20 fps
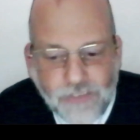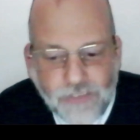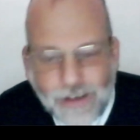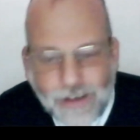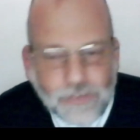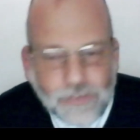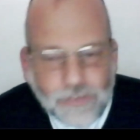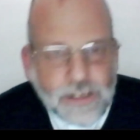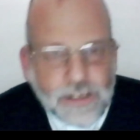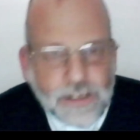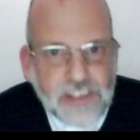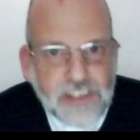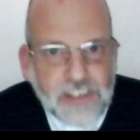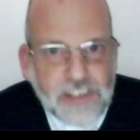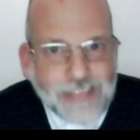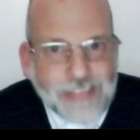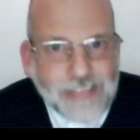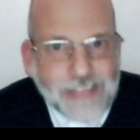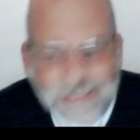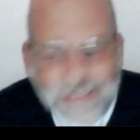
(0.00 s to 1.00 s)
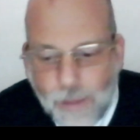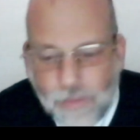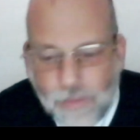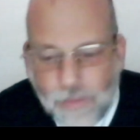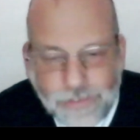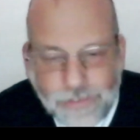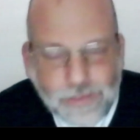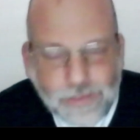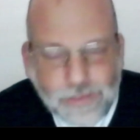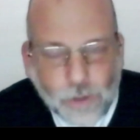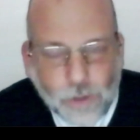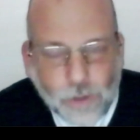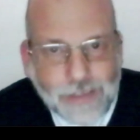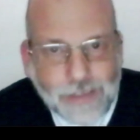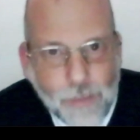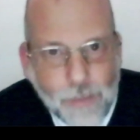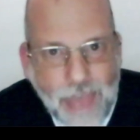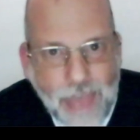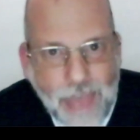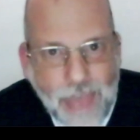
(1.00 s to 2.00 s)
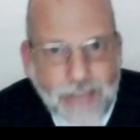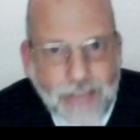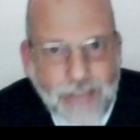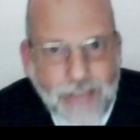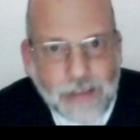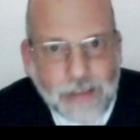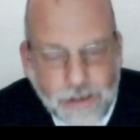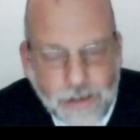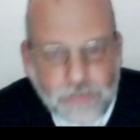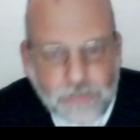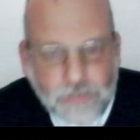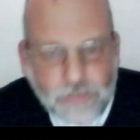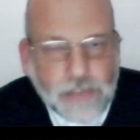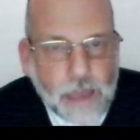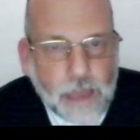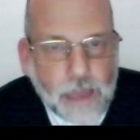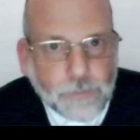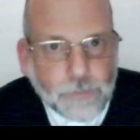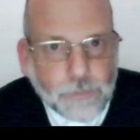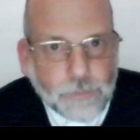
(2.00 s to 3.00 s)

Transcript: God gives it a chance to come back, the soul to come back another time,